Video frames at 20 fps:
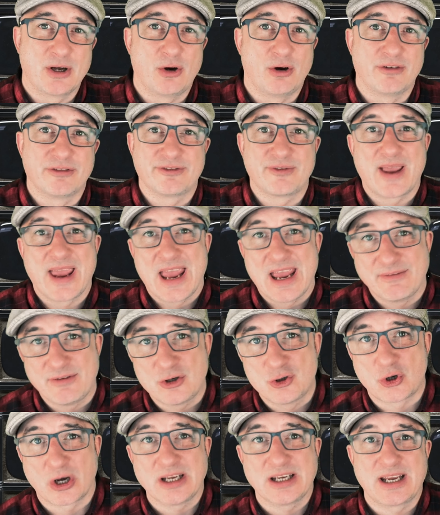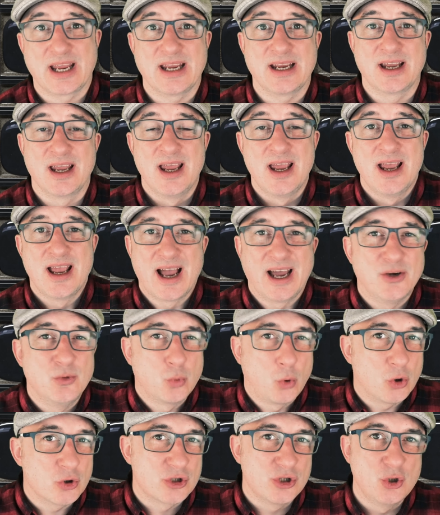of heavy drinking and
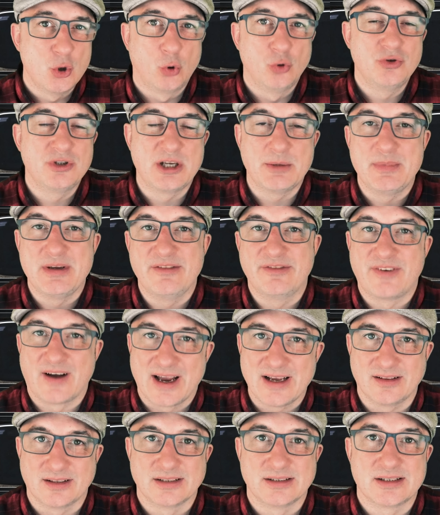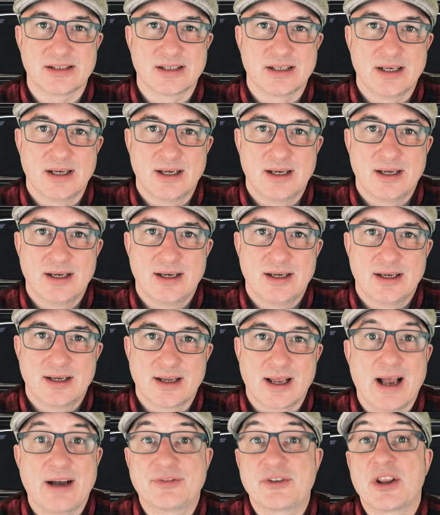was known to be violent.
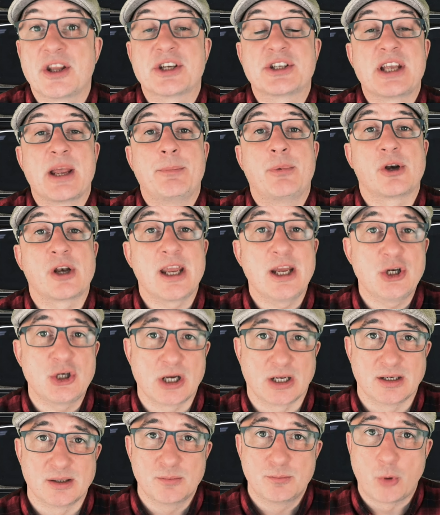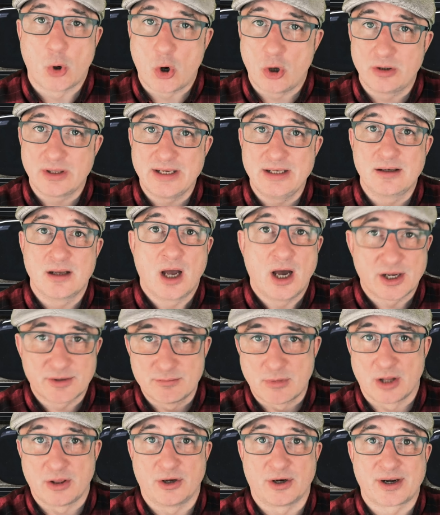After the separation, Pauline, her
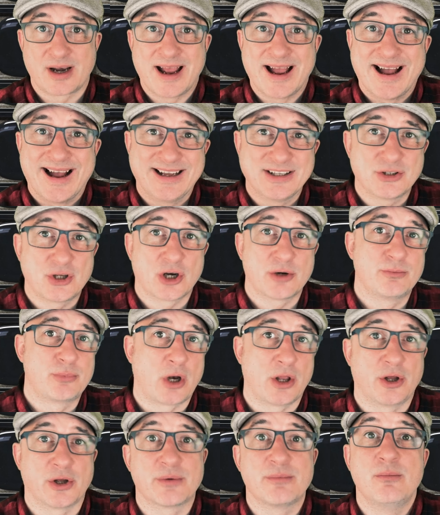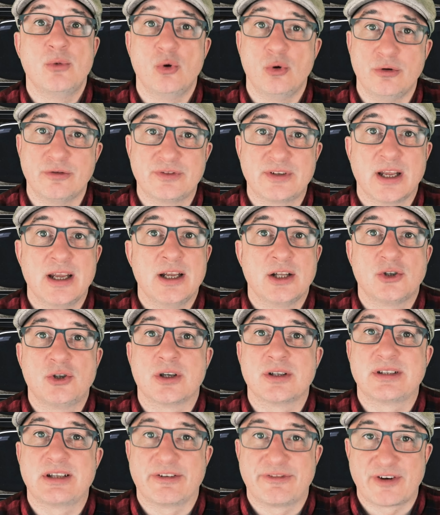mother and her brother moved to
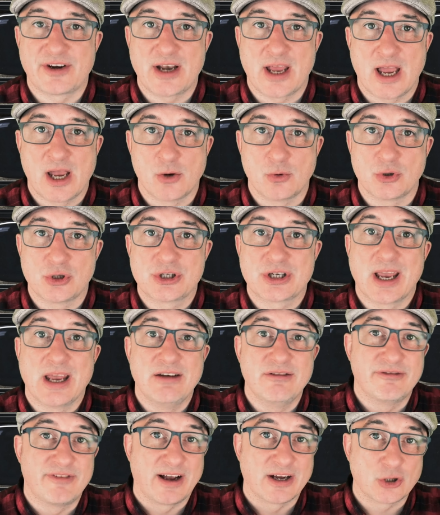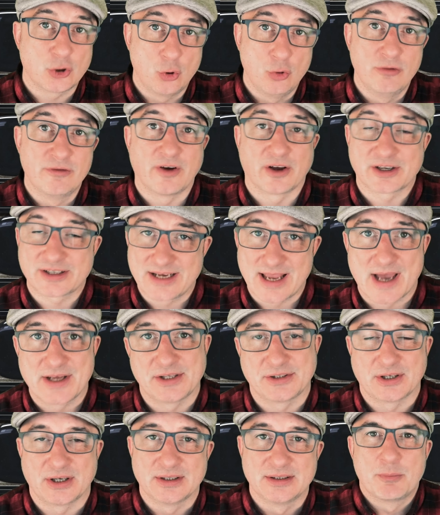a different house in Vancouver,
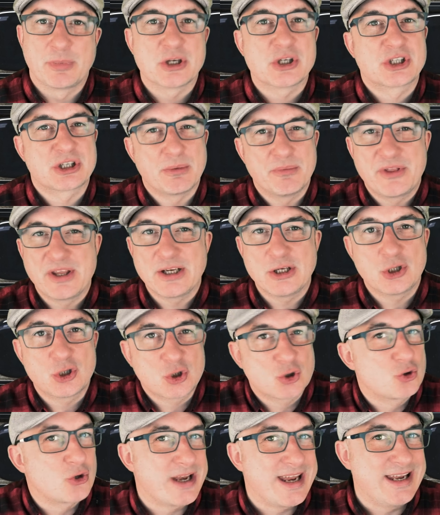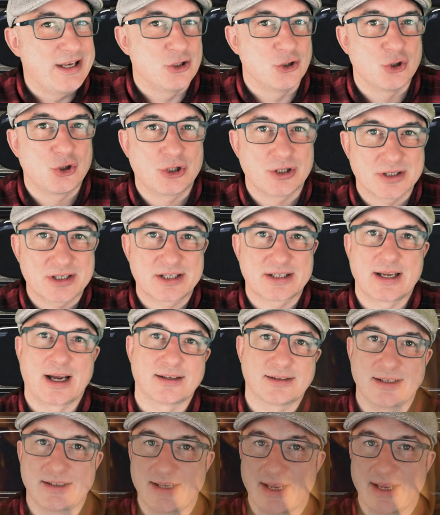Canada. But something strange started to